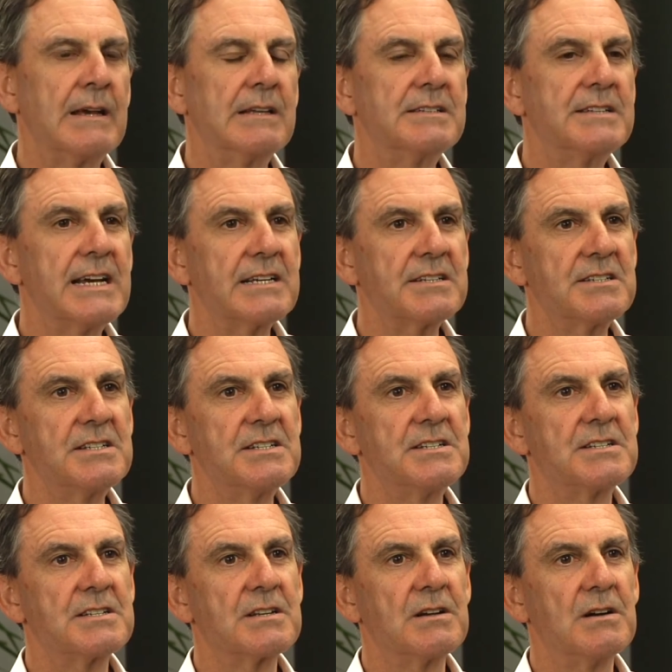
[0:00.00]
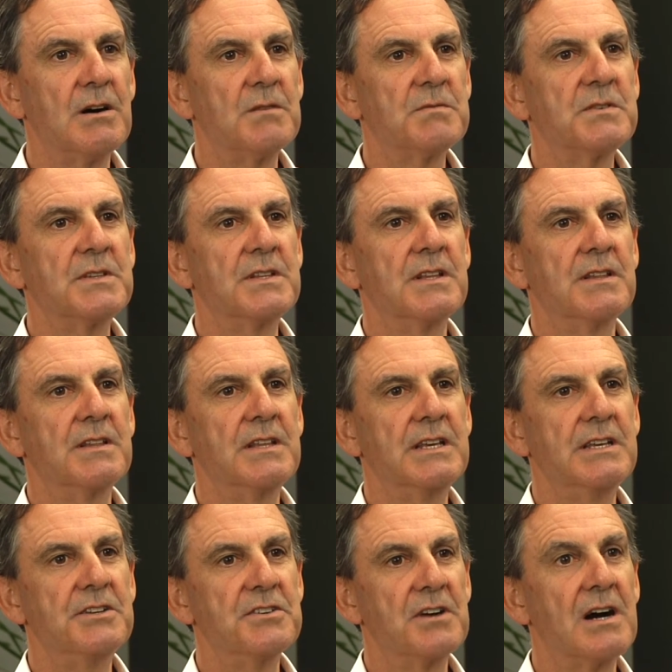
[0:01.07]
Tax is often
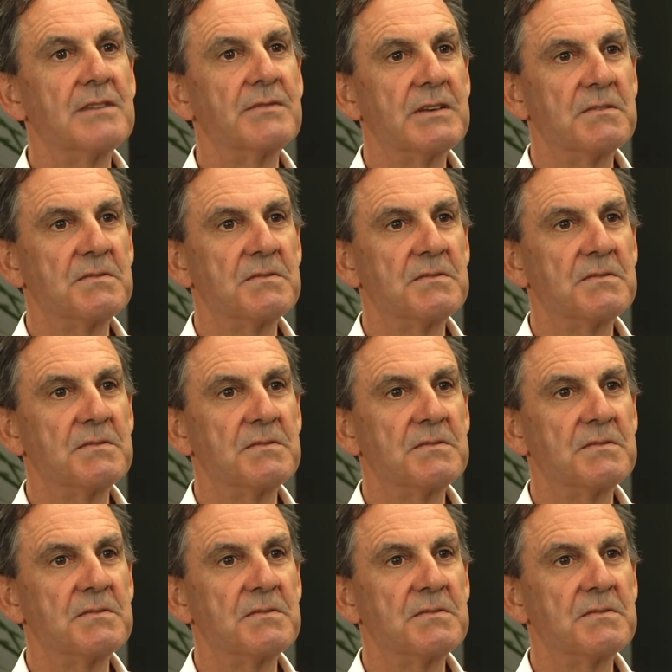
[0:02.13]
the driving